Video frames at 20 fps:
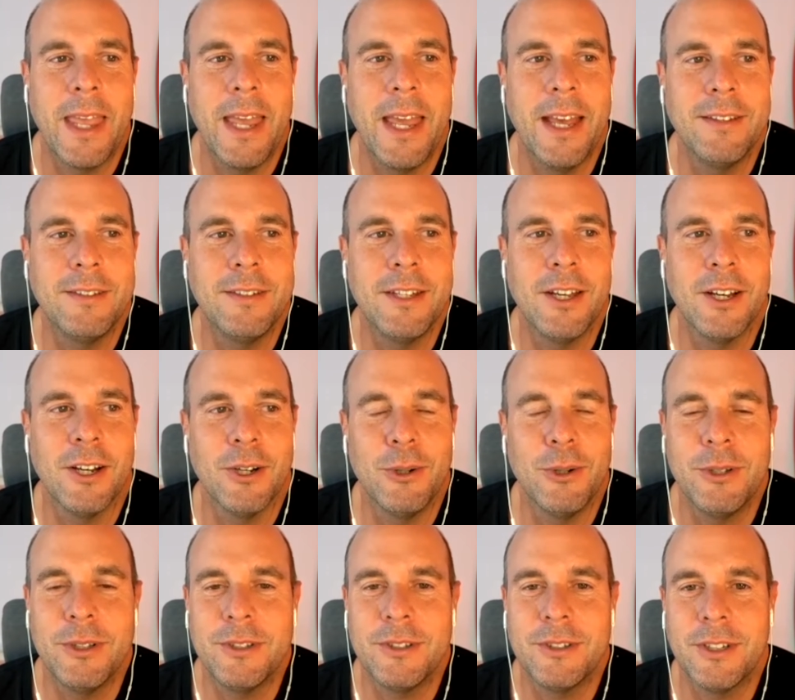SEO
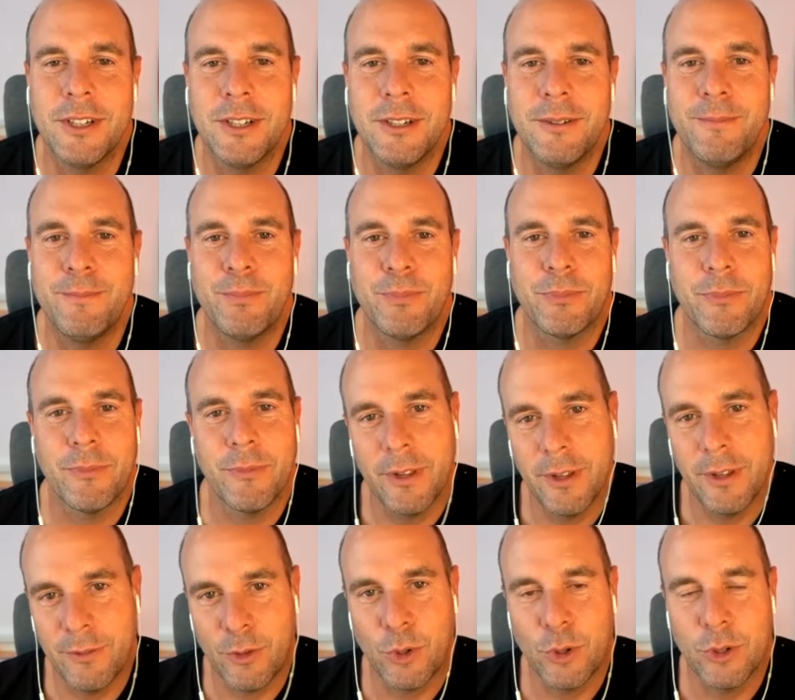is,
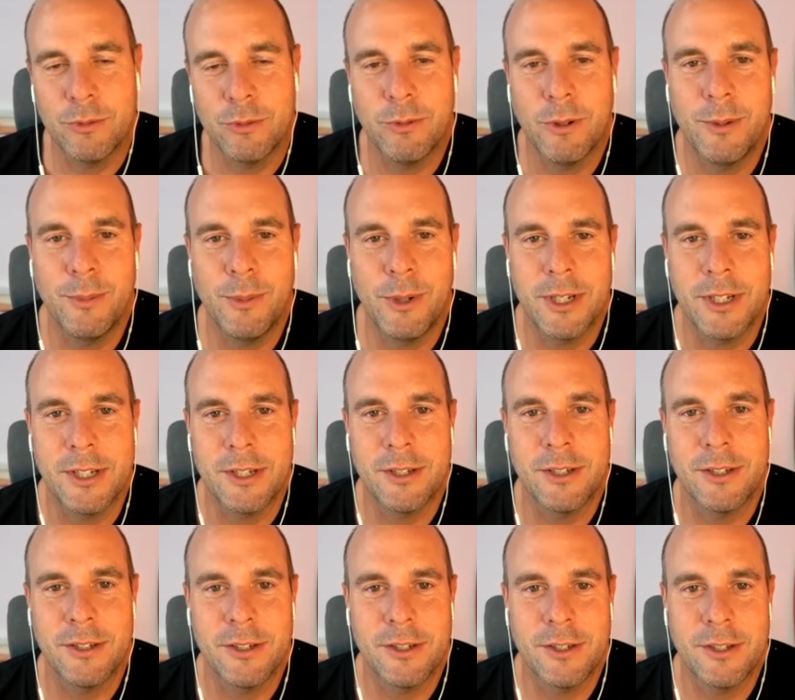of course, one of my
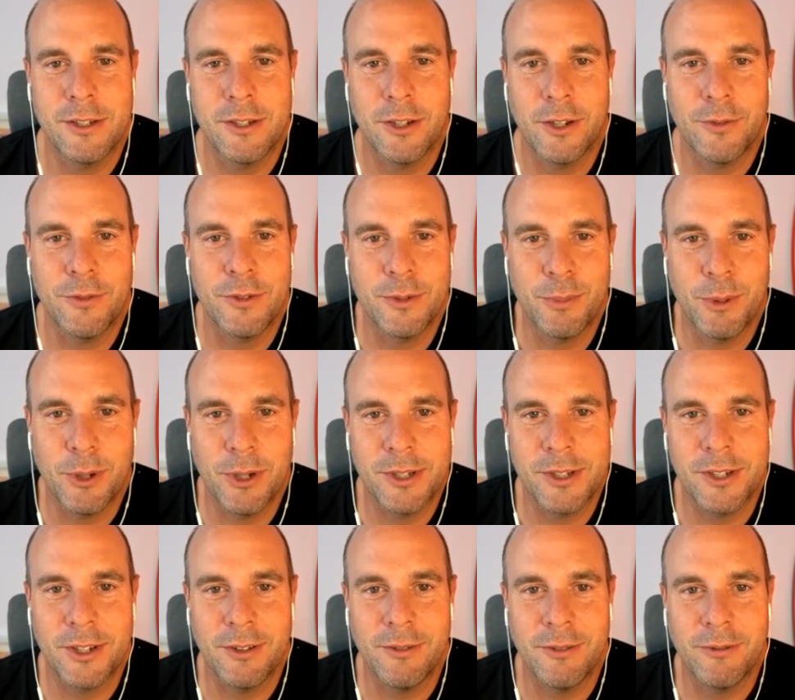soft
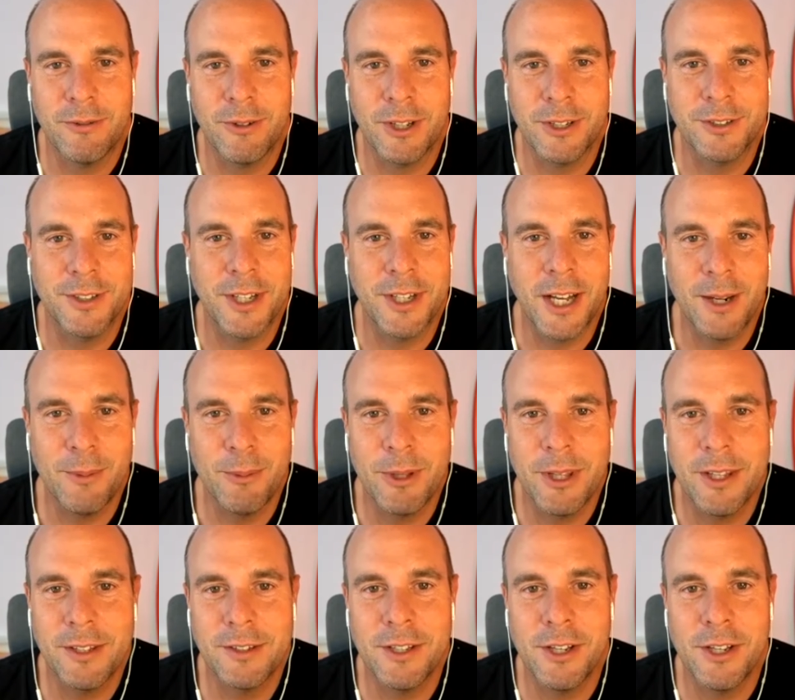spots. I started with
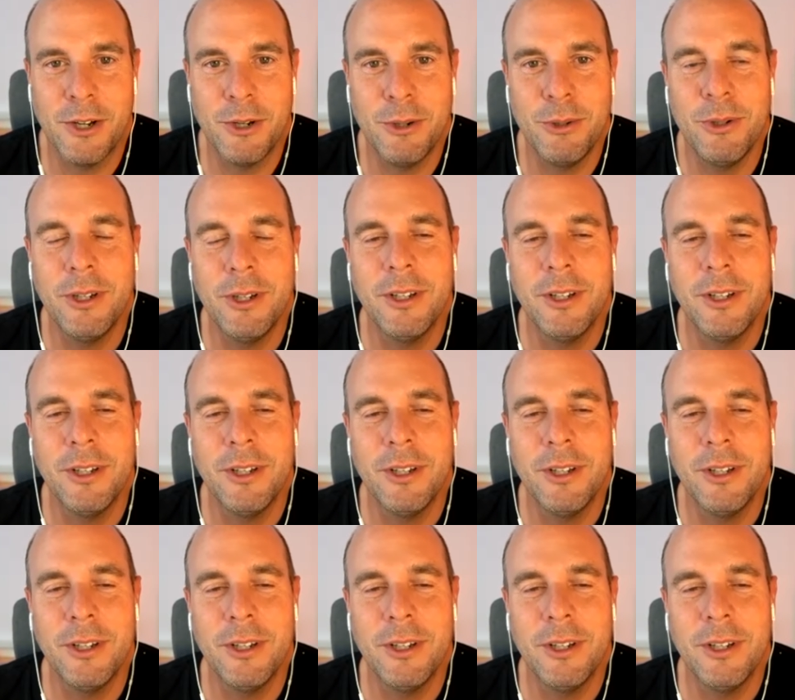SEO.